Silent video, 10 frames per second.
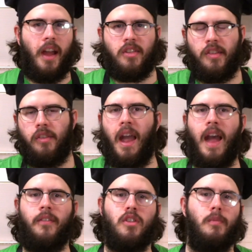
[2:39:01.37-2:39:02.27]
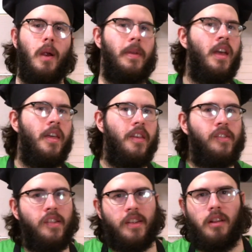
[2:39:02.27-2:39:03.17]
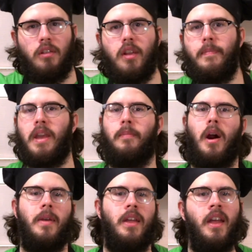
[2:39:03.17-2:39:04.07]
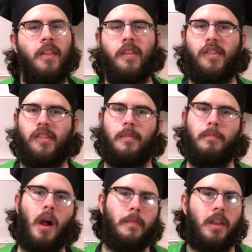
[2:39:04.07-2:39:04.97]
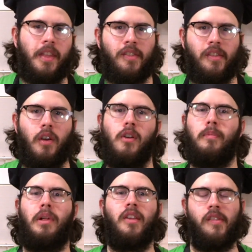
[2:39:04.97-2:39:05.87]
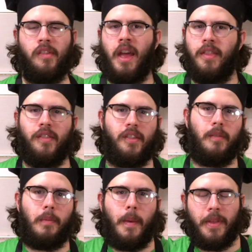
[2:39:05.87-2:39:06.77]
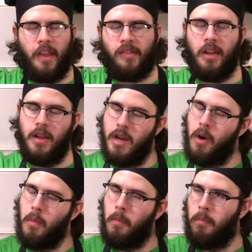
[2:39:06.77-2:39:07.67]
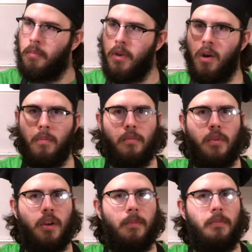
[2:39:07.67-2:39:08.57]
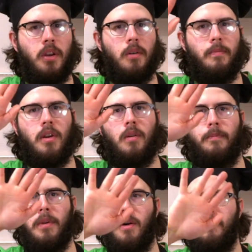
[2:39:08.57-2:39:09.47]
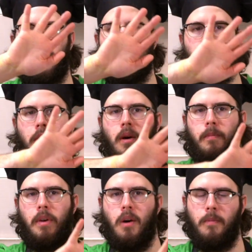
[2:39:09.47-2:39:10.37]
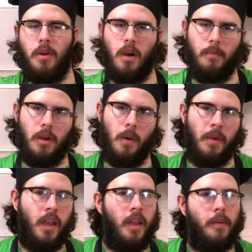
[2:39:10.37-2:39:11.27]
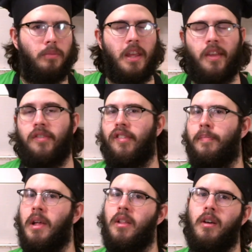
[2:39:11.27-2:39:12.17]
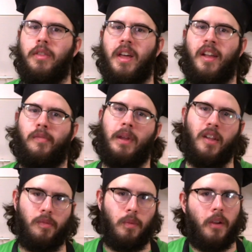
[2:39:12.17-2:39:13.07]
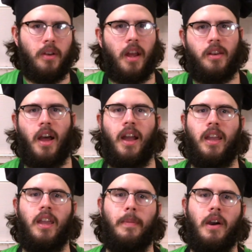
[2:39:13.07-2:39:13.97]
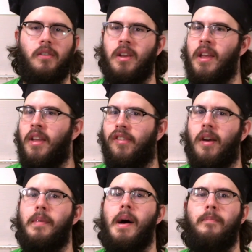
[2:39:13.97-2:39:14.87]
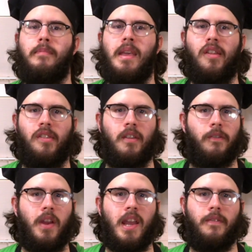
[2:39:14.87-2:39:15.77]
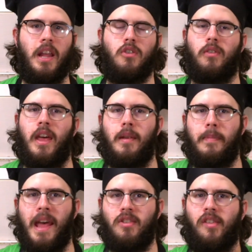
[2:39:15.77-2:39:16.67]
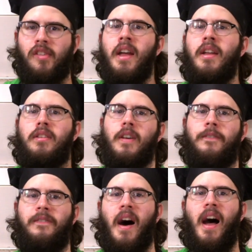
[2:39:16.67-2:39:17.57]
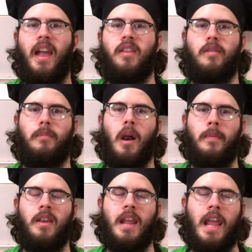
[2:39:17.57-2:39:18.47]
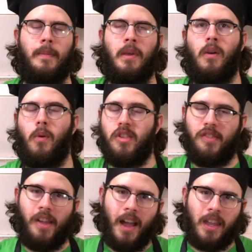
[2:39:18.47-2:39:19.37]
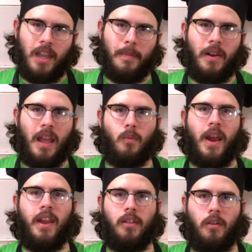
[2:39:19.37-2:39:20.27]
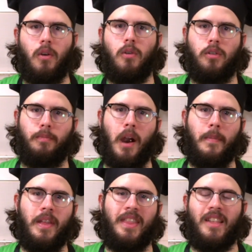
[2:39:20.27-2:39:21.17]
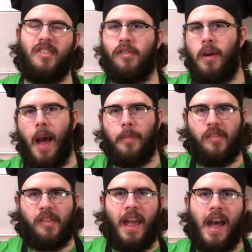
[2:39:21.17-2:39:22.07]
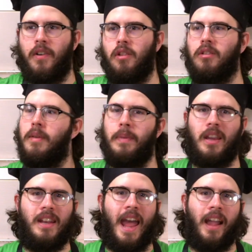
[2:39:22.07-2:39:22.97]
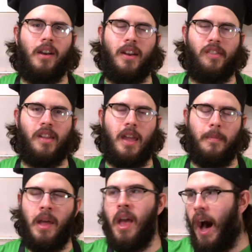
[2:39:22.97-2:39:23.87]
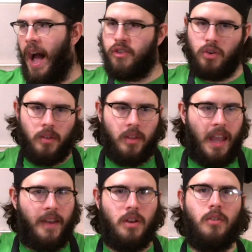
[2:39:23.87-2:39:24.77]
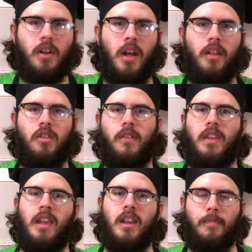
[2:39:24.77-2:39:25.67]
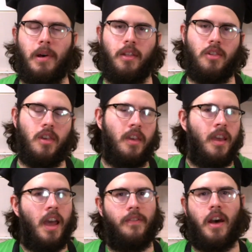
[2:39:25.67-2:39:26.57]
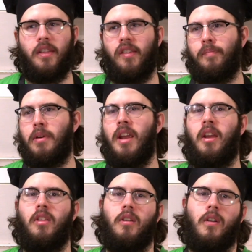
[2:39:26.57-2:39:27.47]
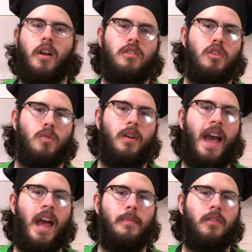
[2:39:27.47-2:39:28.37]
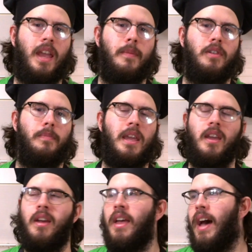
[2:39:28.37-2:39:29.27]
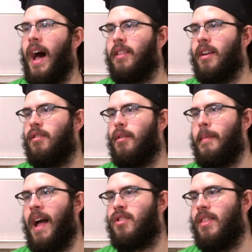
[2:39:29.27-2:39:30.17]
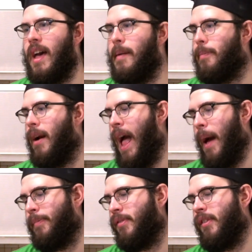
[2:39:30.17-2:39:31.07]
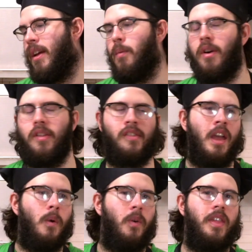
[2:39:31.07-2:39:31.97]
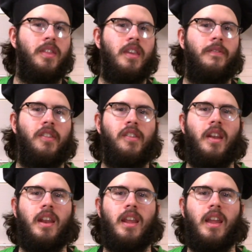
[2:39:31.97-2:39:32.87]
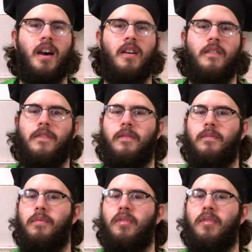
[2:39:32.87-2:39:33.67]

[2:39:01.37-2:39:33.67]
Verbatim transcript: not just your average marmot. This is an Olympic marmot. This is a marmot that's going places. This is a marmot that's gonna, nope, nope, nope, nope, nope, nope, nope, nope, nope, nope, nope please dispel all thoughts because we are not talking about some amazing freak of nature that manages to defy the marmot name. We're just talking about a regular old marmot that just so happens to have Olympic tack on its name. I truly have no knowledge of the etymology of how this particular unusual animal came to be. I'd like to imagine that perhaps it was within the vicinity of